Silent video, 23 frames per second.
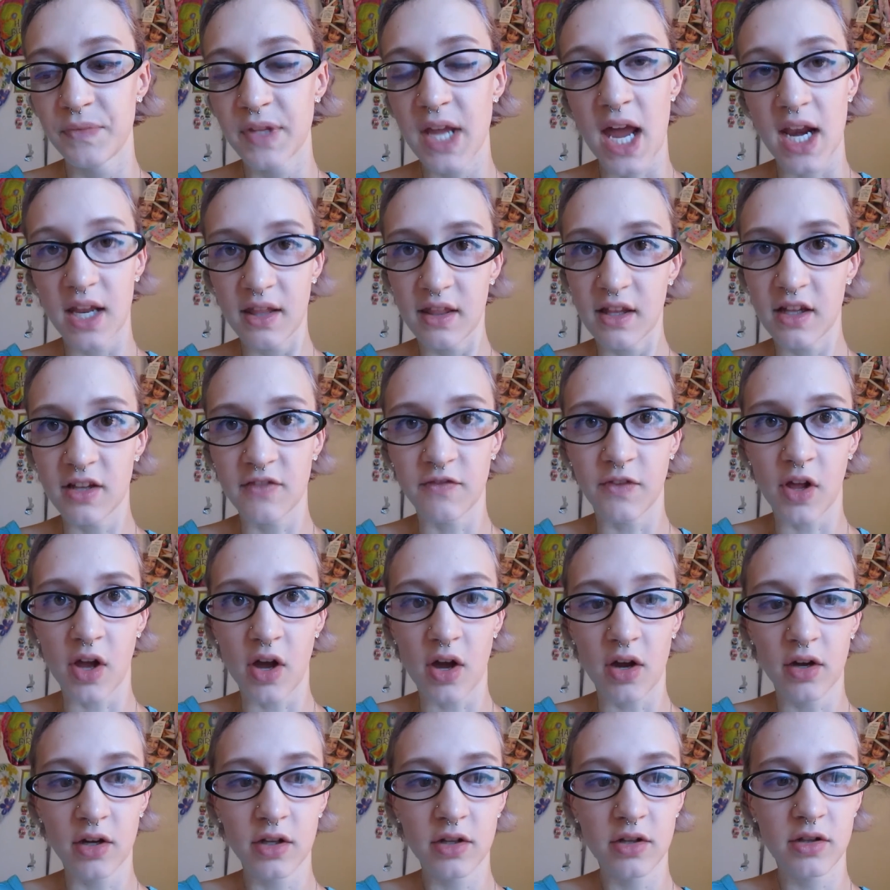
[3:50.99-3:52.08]
edit this
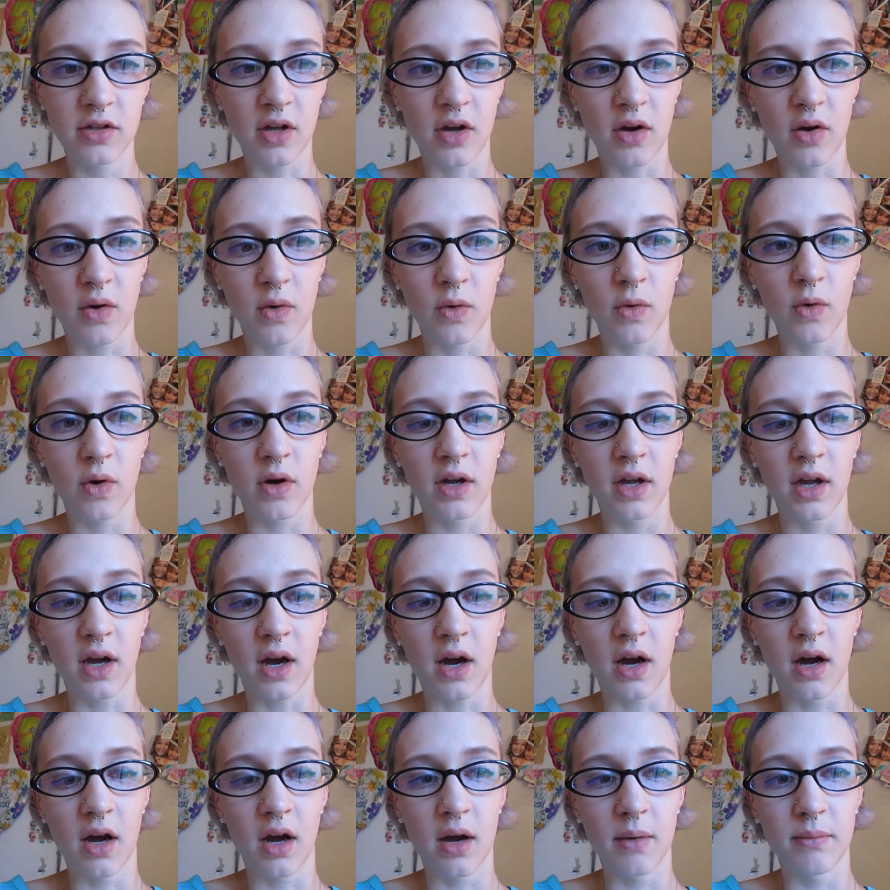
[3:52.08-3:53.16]
vlog so
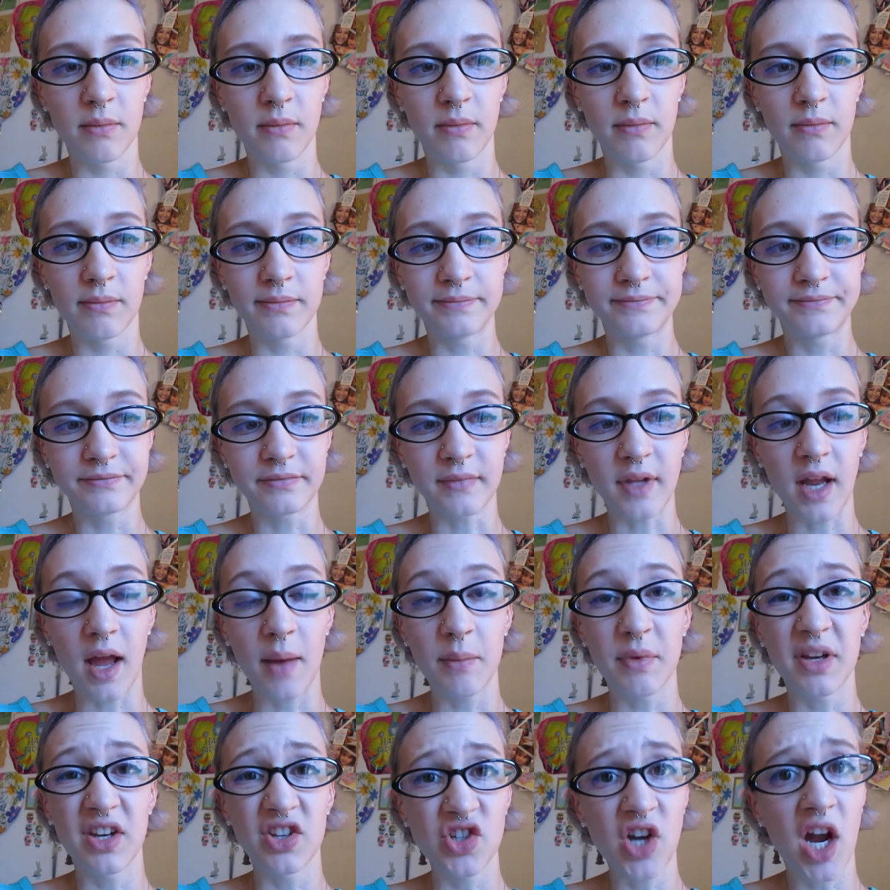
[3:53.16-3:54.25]
um
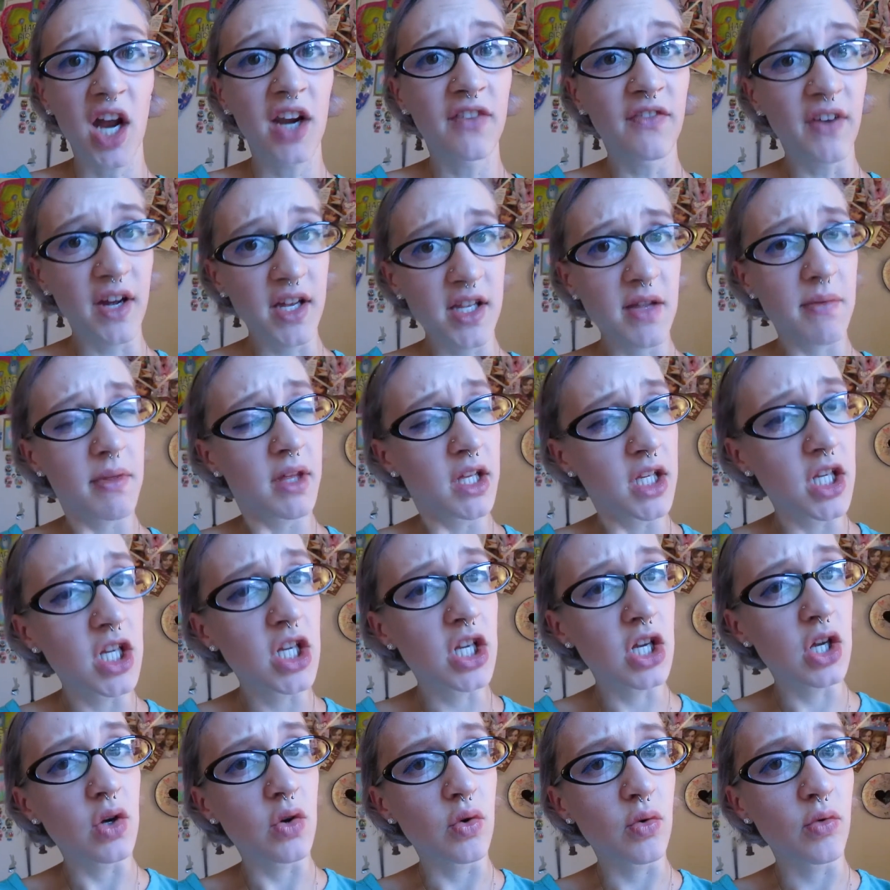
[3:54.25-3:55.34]
I'm gonna try and find something to
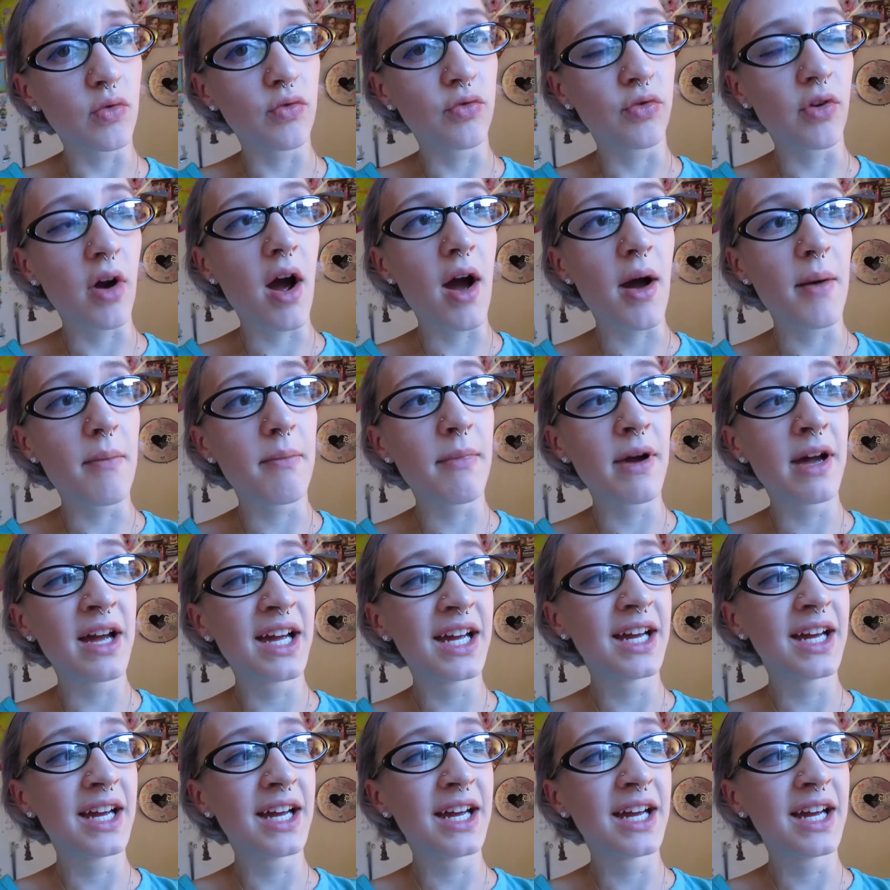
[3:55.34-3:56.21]
do from